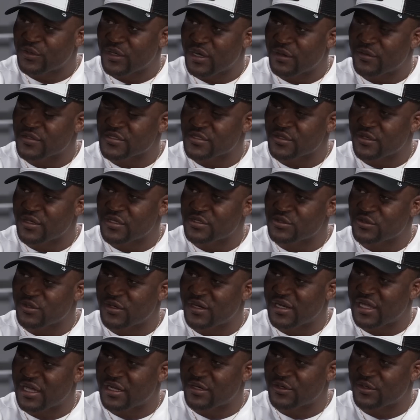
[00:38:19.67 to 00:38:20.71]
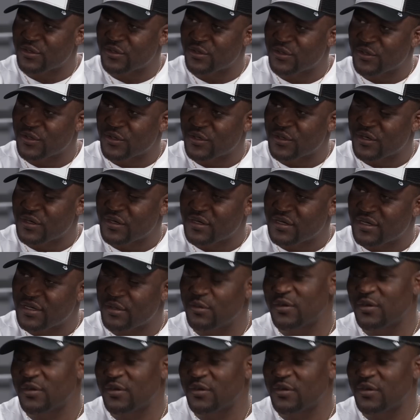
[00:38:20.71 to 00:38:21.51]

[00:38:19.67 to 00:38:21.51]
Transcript: I was going to Orlando. It